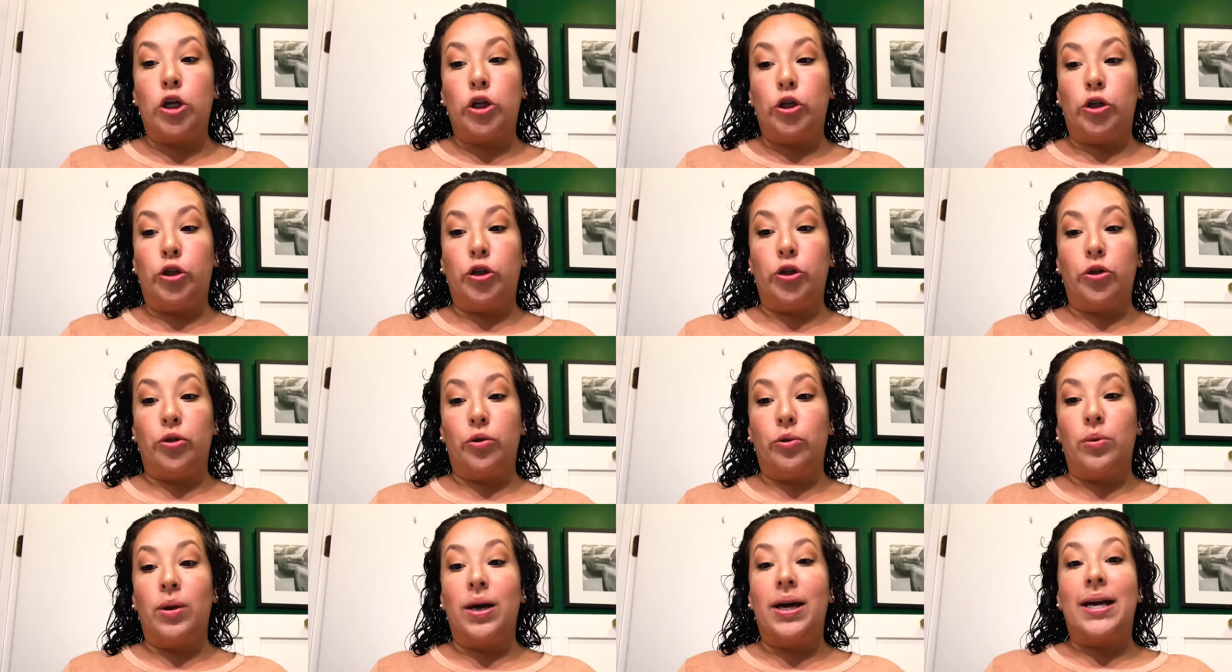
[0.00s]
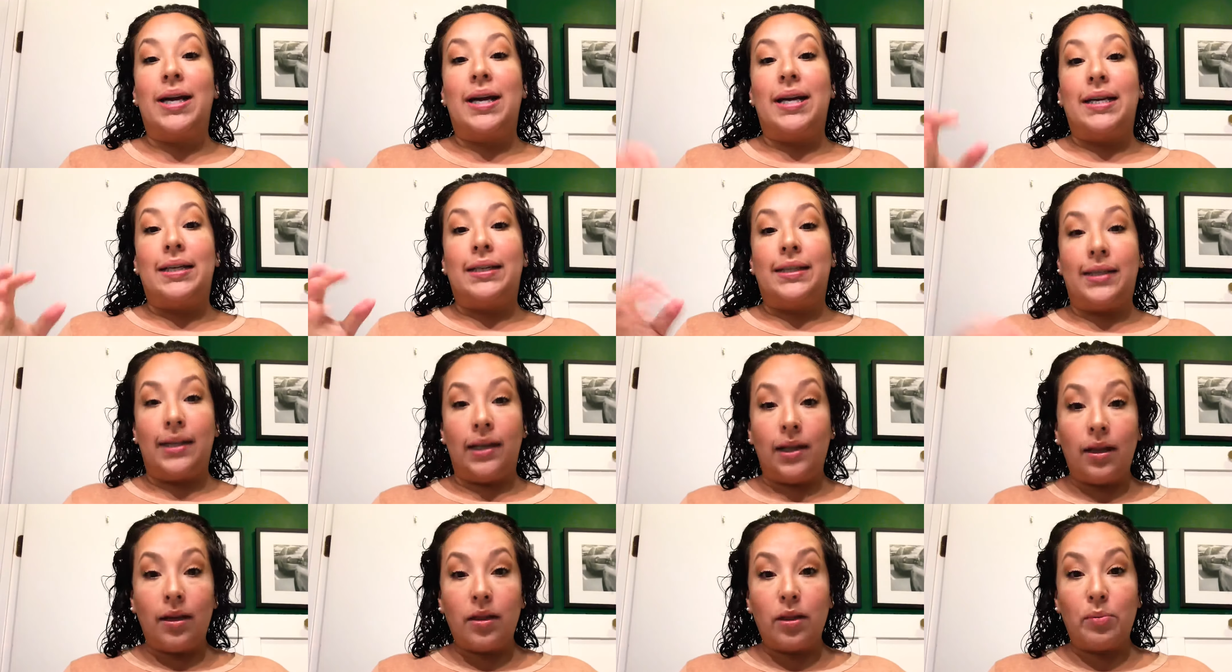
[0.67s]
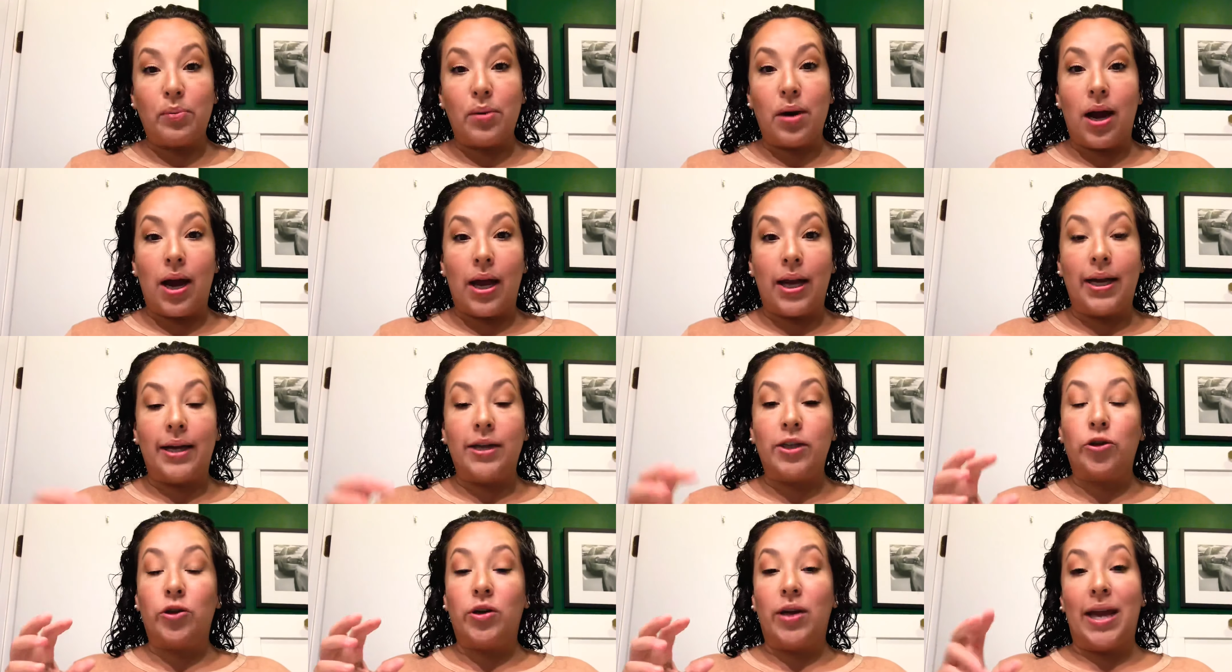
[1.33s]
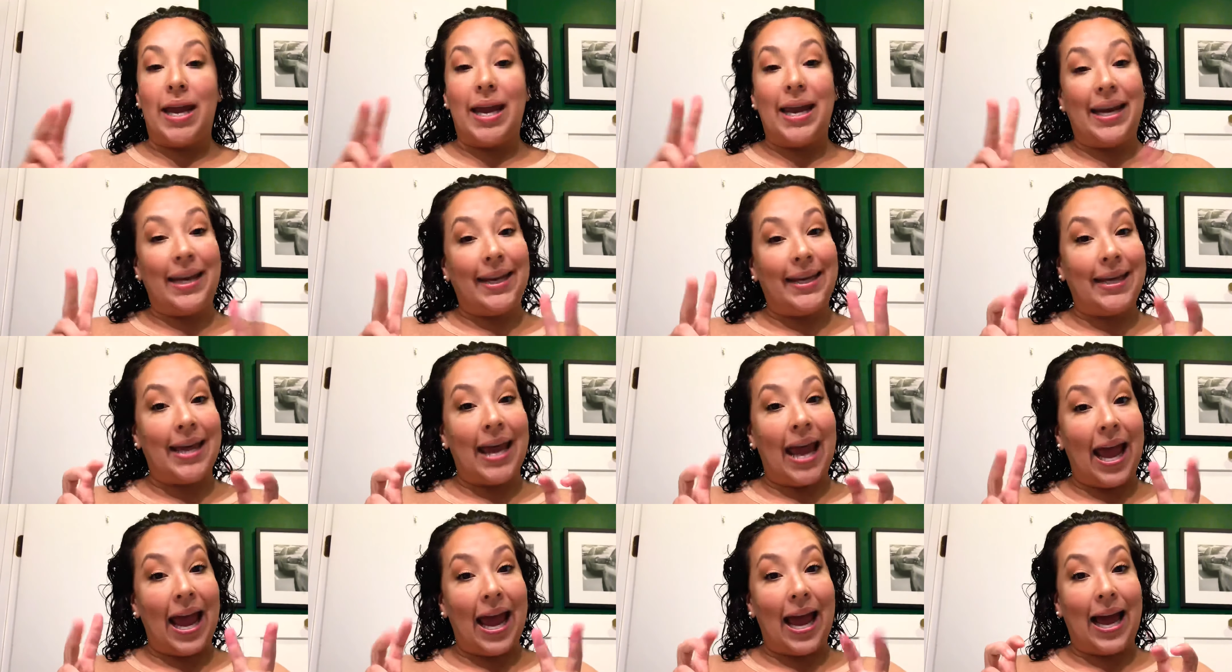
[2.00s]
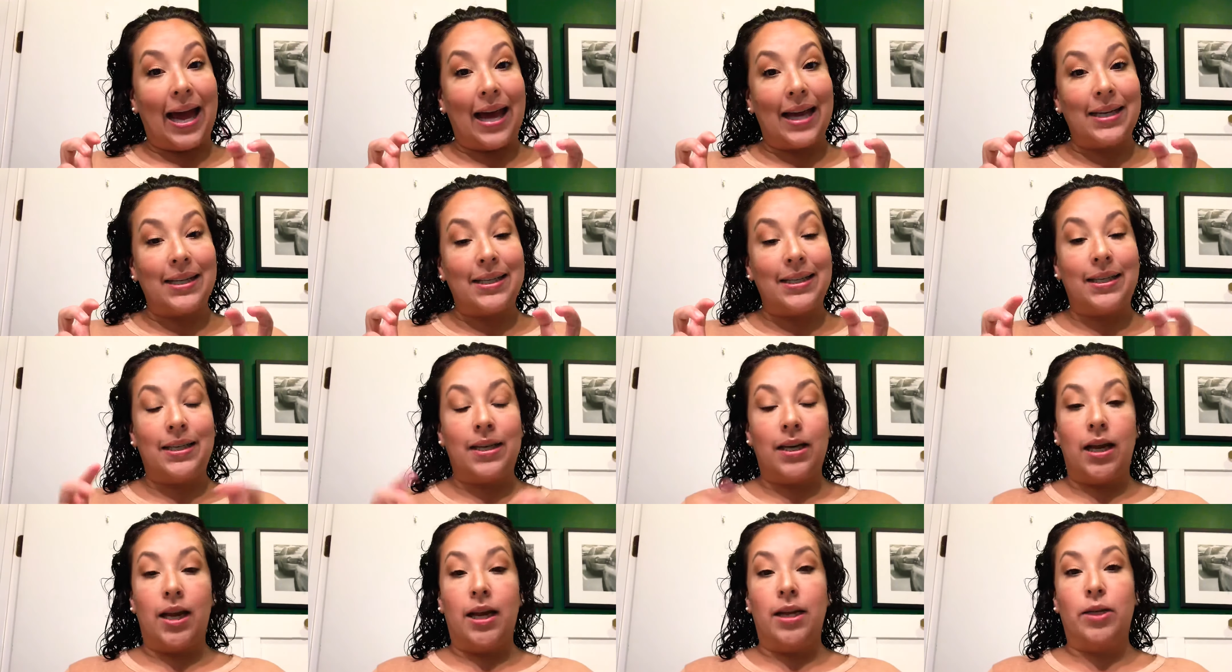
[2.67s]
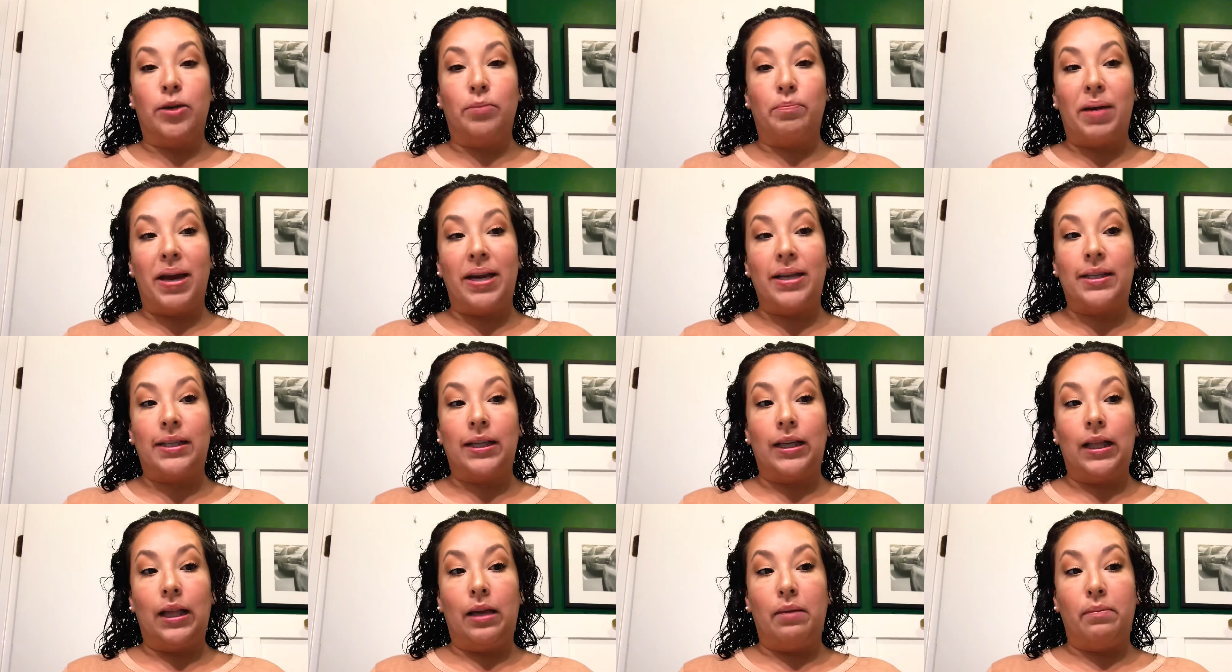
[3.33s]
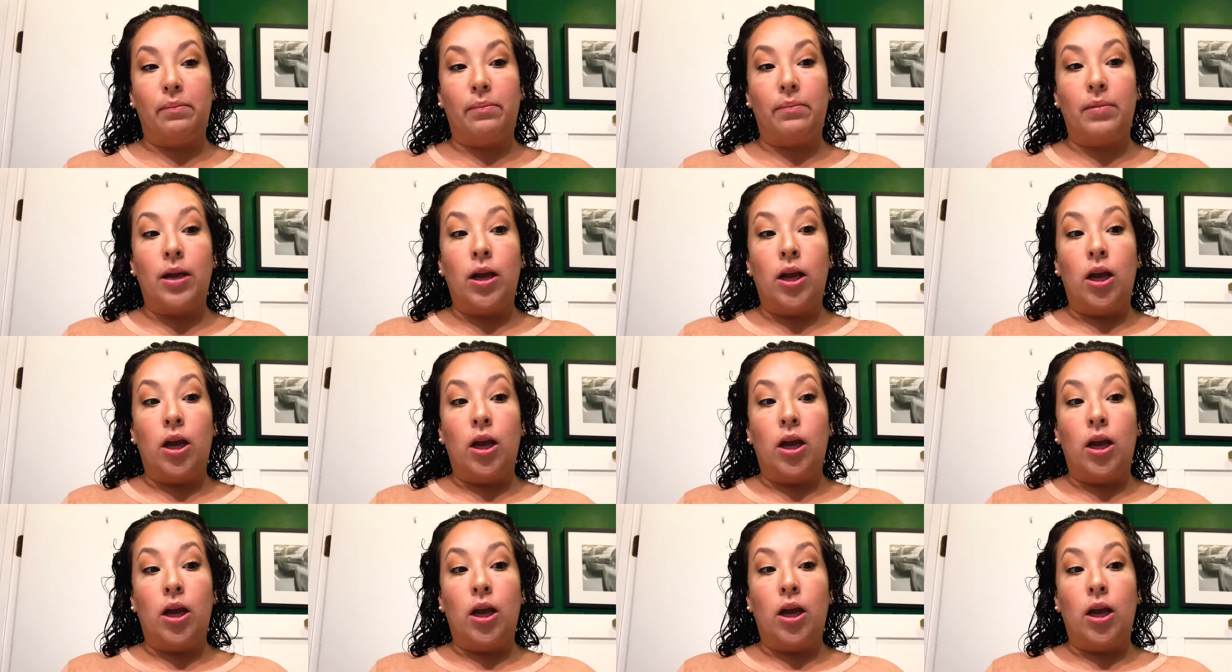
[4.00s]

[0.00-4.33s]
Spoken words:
to seal in the product, create a cast, and basically